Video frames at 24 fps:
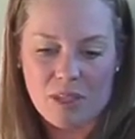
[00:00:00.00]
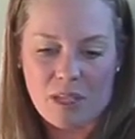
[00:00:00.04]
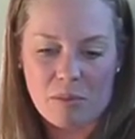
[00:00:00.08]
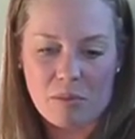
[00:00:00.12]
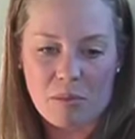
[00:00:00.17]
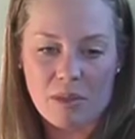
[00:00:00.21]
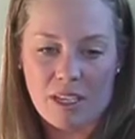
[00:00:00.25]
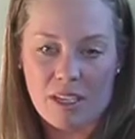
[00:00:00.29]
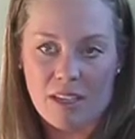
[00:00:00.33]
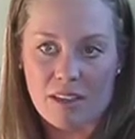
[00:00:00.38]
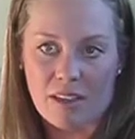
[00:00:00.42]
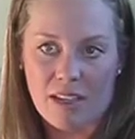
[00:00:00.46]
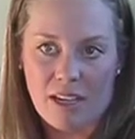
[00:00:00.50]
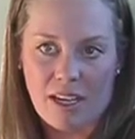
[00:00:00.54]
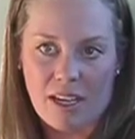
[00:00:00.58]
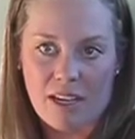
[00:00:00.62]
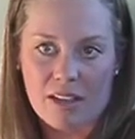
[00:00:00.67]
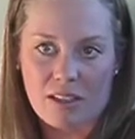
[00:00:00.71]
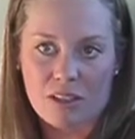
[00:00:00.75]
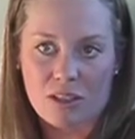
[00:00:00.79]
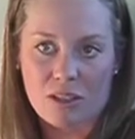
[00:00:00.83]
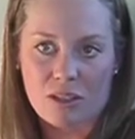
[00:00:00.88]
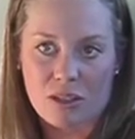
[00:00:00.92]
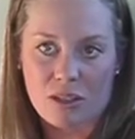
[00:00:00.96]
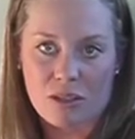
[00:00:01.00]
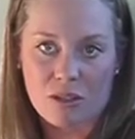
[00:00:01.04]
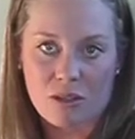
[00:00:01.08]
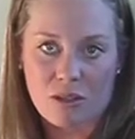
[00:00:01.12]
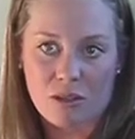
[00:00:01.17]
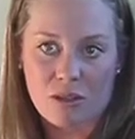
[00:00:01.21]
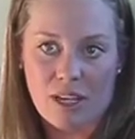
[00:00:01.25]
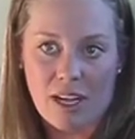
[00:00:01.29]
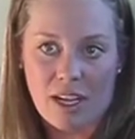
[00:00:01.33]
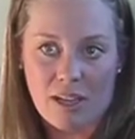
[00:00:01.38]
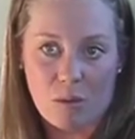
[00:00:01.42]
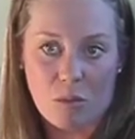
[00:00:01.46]
being there
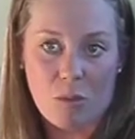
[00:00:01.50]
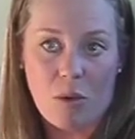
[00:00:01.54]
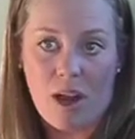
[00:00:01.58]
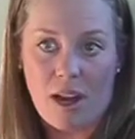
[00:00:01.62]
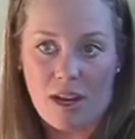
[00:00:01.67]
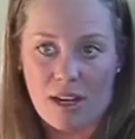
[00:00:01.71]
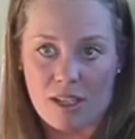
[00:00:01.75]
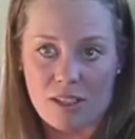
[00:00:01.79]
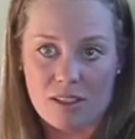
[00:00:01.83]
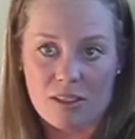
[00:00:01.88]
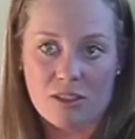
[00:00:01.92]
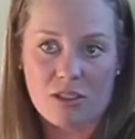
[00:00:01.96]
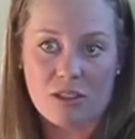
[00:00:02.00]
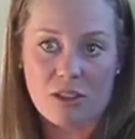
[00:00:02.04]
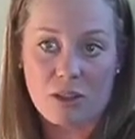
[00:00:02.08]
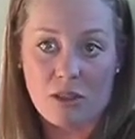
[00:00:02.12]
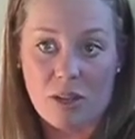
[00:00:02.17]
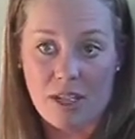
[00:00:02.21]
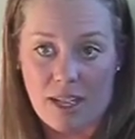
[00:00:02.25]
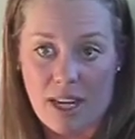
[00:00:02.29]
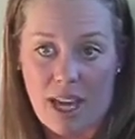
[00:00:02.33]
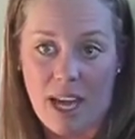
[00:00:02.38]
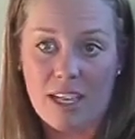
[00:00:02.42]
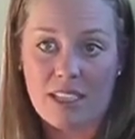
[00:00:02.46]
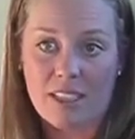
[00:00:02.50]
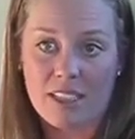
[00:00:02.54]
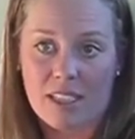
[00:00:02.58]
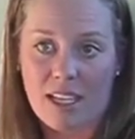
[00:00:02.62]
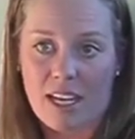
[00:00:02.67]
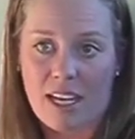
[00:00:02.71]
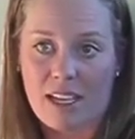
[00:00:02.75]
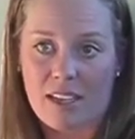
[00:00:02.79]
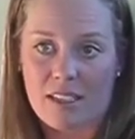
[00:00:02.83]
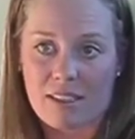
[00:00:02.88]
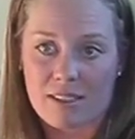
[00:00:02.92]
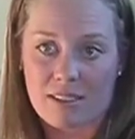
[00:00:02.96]
to kind of walk us through and
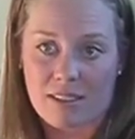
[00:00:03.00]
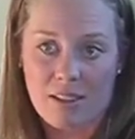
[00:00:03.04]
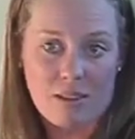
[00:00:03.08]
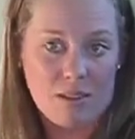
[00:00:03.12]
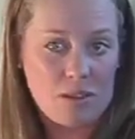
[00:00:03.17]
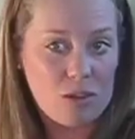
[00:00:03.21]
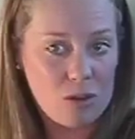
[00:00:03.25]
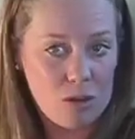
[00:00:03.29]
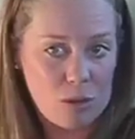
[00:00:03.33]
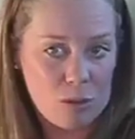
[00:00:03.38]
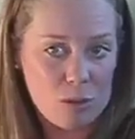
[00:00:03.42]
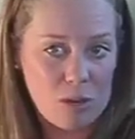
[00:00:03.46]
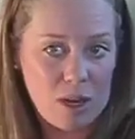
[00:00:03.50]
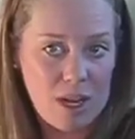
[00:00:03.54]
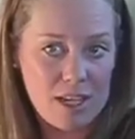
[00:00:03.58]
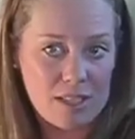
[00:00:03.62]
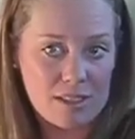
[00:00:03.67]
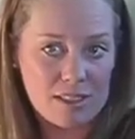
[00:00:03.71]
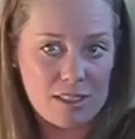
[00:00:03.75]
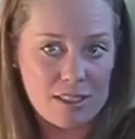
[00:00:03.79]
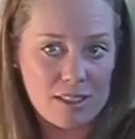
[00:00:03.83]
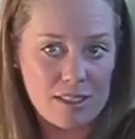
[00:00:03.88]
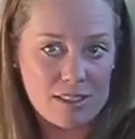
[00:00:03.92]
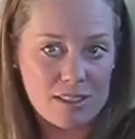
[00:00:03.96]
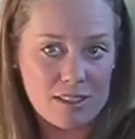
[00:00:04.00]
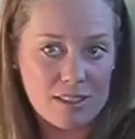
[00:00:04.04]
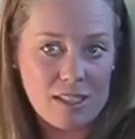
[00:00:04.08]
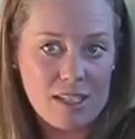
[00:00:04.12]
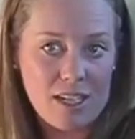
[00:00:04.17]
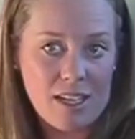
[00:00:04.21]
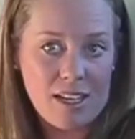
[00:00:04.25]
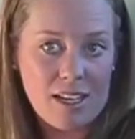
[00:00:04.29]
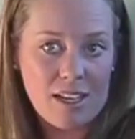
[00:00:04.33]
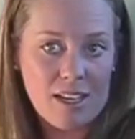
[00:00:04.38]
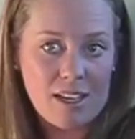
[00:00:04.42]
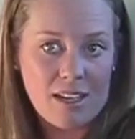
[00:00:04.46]
educate us on the whole process,
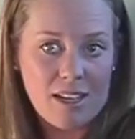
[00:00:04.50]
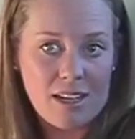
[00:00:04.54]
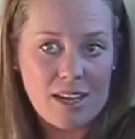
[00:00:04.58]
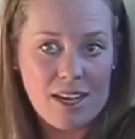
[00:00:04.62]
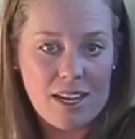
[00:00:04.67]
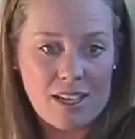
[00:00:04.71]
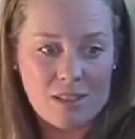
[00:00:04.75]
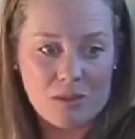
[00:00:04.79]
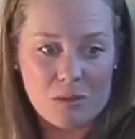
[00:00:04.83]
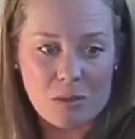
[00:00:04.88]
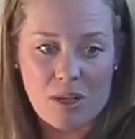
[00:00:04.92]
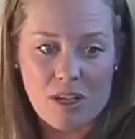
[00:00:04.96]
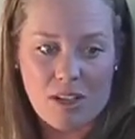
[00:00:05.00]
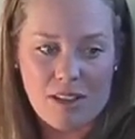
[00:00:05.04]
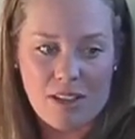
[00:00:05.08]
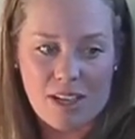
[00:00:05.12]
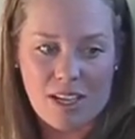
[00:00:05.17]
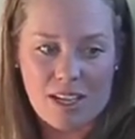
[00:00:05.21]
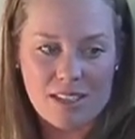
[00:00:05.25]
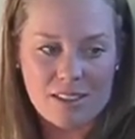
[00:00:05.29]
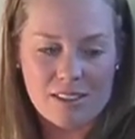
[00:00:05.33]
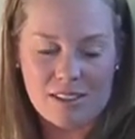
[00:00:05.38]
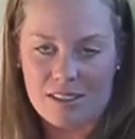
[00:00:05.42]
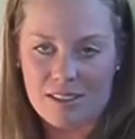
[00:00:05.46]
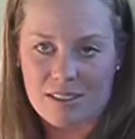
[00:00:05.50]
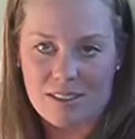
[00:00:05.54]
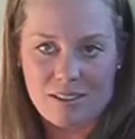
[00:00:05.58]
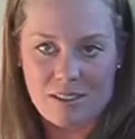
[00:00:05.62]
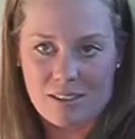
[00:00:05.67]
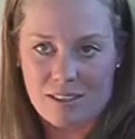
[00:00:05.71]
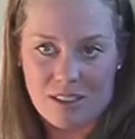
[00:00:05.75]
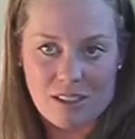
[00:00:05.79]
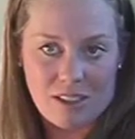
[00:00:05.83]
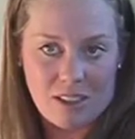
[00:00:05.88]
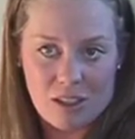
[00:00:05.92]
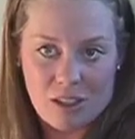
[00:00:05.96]
as well as,
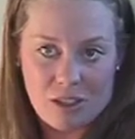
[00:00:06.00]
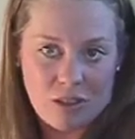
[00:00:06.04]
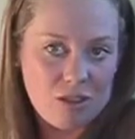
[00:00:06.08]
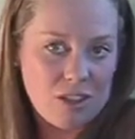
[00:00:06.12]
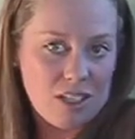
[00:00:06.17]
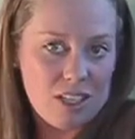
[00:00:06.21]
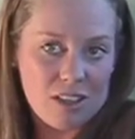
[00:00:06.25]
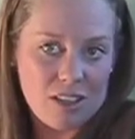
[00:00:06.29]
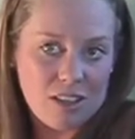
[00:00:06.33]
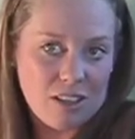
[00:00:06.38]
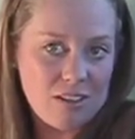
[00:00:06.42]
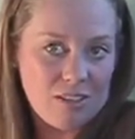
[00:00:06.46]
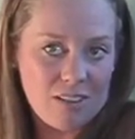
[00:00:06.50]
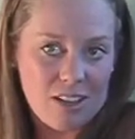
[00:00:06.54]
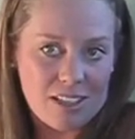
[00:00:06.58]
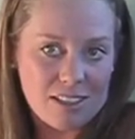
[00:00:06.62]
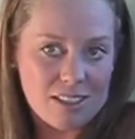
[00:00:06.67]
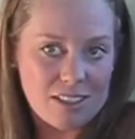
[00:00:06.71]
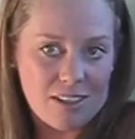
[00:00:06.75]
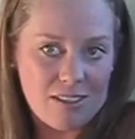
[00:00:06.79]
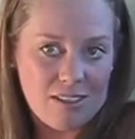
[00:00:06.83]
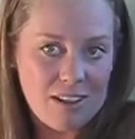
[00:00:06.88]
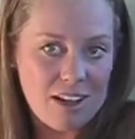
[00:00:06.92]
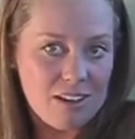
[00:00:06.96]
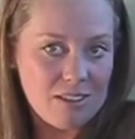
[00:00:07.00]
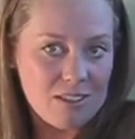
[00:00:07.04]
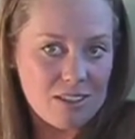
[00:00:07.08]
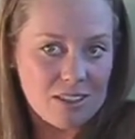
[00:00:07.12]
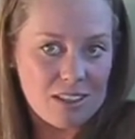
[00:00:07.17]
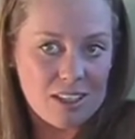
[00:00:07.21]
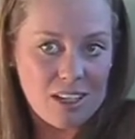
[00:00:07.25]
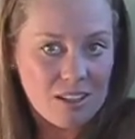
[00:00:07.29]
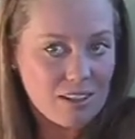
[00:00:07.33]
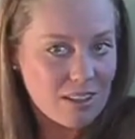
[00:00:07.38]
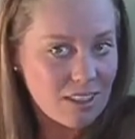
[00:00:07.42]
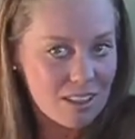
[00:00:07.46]
you know, neither of us have ever
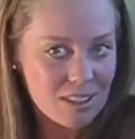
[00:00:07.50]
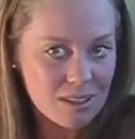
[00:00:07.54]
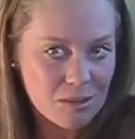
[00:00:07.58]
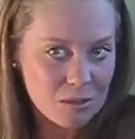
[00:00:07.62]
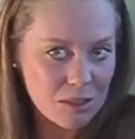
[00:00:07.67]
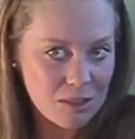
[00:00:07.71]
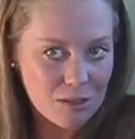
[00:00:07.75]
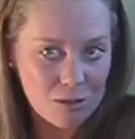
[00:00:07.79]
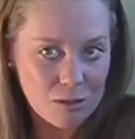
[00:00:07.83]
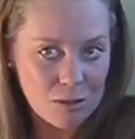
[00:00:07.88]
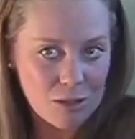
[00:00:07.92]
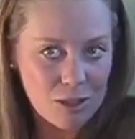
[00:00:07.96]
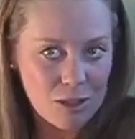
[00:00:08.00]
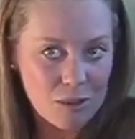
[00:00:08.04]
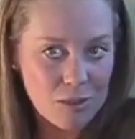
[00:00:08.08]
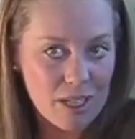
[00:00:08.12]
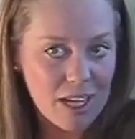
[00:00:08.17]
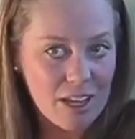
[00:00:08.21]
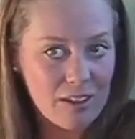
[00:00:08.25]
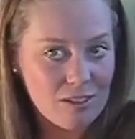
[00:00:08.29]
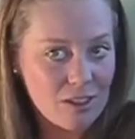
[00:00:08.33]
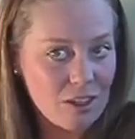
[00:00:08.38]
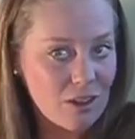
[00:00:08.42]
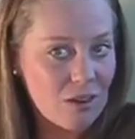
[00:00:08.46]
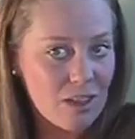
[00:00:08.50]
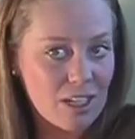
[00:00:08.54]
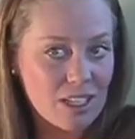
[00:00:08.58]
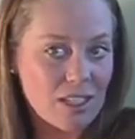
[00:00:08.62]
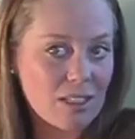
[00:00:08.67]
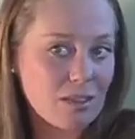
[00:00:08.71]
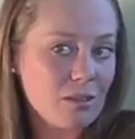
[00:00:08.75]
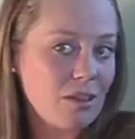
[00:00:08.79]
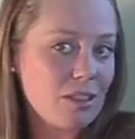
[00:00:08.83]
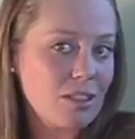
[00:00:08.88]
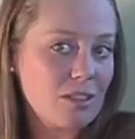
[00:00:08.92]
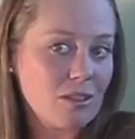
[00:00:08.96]
done this before. We have no
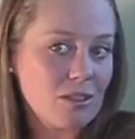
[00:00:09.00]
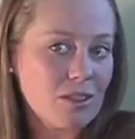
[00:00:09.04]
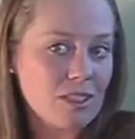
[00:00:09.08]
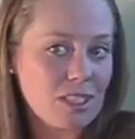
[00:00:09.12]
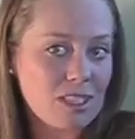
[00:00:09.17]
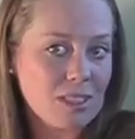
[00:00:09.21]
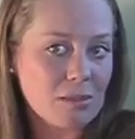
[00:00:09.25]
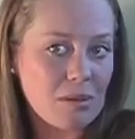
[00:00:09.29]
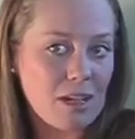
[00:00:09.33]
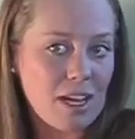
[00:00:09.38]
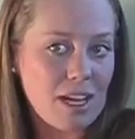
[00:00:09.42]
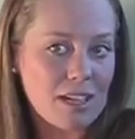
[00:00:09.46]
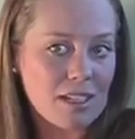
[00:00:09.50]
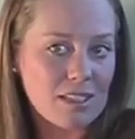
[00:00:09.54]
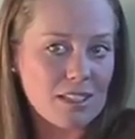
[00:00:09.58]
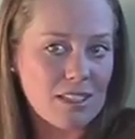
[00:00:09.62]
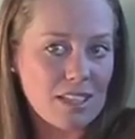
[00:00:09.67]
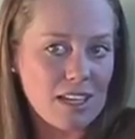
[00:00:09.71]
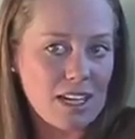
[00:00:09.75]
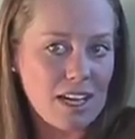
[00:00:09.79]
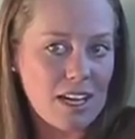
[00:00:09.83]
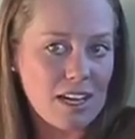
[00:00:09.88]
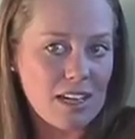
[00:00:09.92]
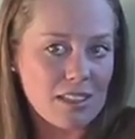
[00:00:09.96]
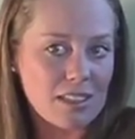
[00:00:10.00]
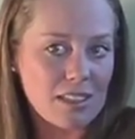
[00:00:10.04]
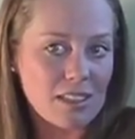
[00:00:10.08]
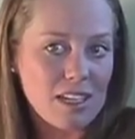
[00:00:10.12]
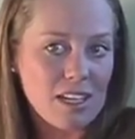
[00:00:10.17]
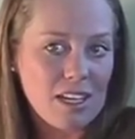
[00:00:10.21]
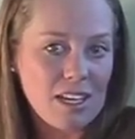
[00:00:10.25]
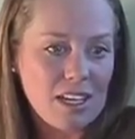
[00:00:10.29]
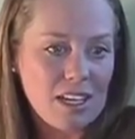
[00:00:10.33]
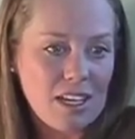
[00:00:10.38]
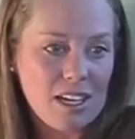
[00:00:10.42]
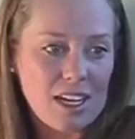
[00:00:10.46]
idea what to expect, and
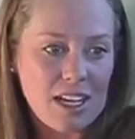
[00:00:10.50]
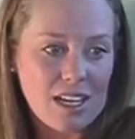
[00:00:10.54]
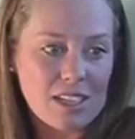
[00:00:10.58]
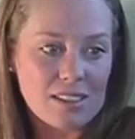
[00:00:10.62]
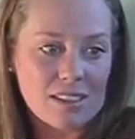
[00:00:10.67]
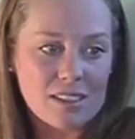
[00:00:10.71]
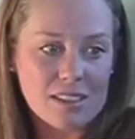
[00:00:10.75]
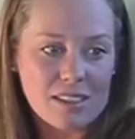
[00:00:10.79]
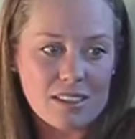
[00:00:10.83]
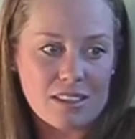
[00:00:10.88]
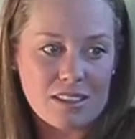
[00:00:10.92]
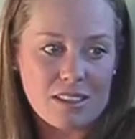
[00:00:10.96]
it's,